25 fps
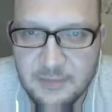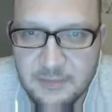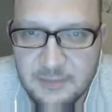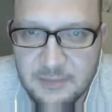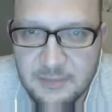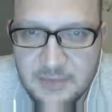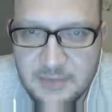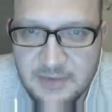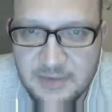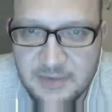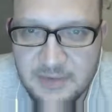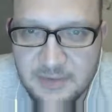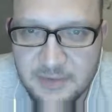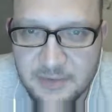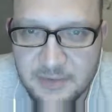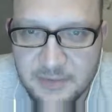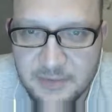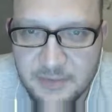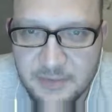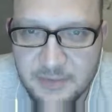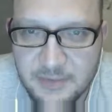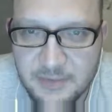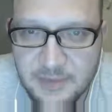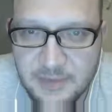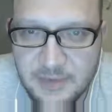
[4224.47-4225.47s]
1,
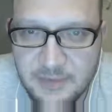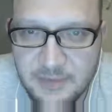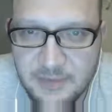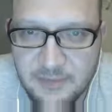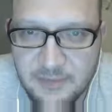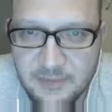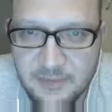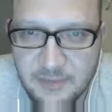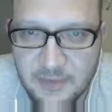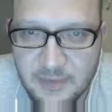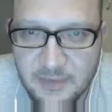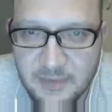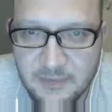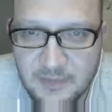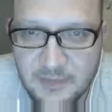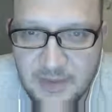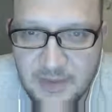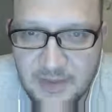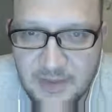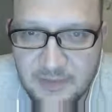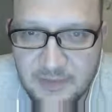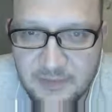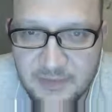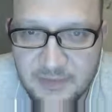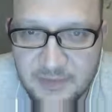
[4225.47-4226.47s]
2, 3, 4,
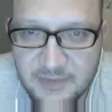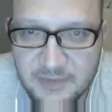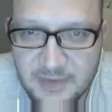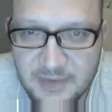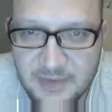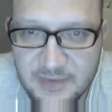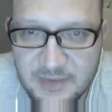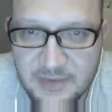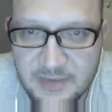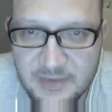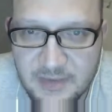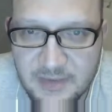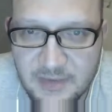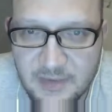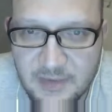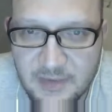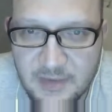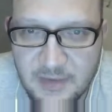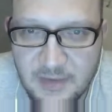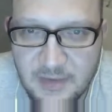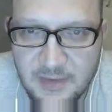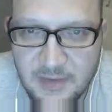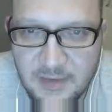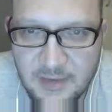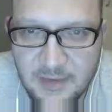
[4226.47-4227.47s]
5, 6.
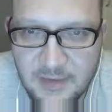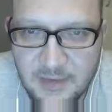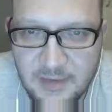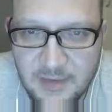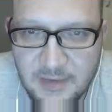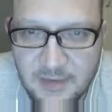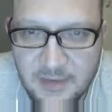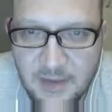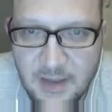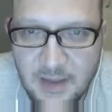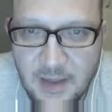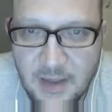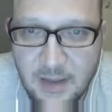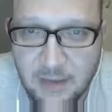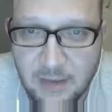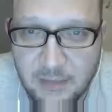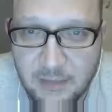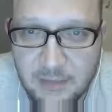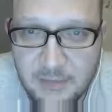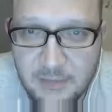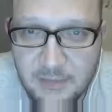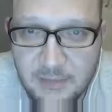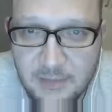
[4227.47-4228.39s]
Ah.